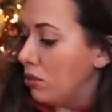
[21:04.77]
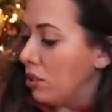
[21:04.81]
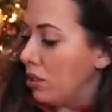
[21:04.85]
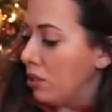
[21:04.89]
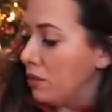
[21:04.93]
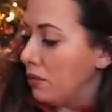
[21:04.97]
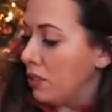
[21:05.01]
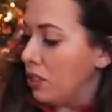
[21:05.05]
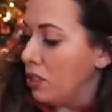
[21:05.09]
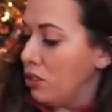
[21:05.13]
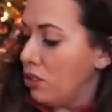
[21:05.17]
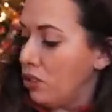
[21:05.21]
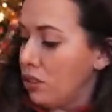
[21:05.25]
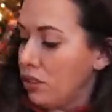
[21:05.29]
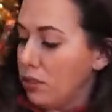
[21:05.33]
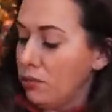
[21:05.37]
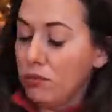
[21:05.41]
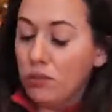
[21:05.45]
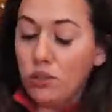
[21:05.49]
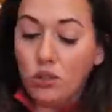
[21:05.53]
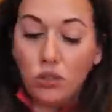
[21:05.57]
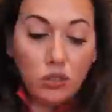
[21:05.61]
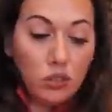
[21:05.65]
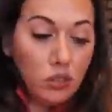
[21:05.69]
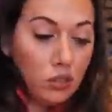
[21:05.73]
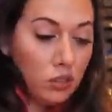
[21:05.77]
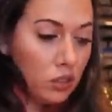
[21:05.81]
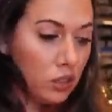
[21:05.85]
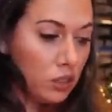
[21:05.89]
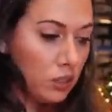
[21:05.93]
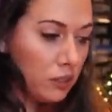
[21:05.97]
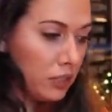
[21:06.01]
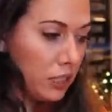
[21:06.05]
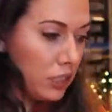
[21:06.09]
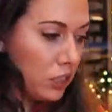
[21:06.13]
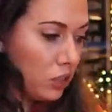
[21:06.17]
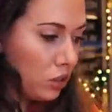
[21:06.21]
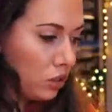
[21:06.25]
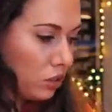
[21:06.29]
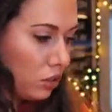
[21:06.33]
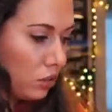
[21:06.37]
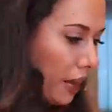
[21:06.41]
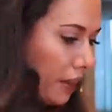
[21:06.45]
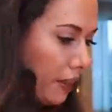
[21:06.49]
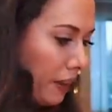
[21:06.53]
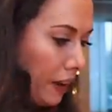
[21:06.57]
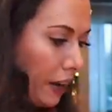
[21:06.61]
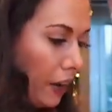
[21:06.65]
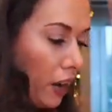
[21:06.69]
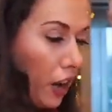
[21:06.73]
nervous. I'm so nervous.
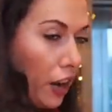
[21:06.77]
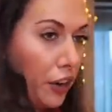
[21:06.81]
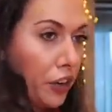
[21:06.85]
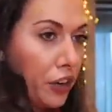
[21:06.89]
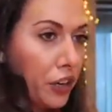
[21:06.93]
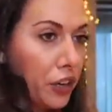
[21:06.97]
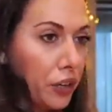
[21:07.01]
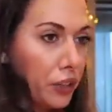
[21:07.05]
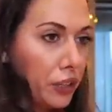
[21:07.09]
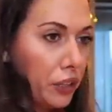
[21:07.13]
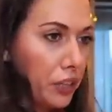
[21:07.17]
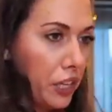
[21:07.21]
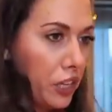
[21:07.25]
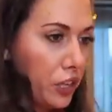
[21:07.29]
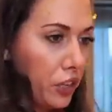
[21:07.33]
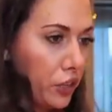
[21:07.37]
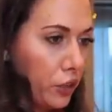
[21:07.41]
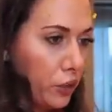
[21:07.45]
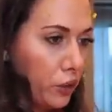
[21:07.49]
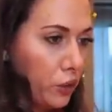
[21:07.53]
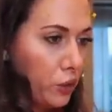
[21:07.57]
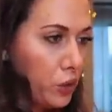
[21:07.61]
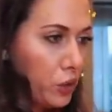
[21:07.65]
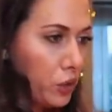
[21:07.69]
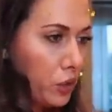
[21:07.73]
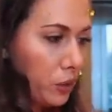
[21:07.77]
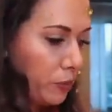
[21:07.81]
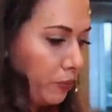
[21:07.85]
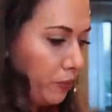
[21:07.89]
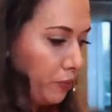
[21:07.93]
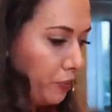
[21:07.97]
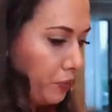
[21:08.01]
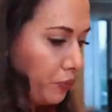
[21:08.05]
And then I got curly cues.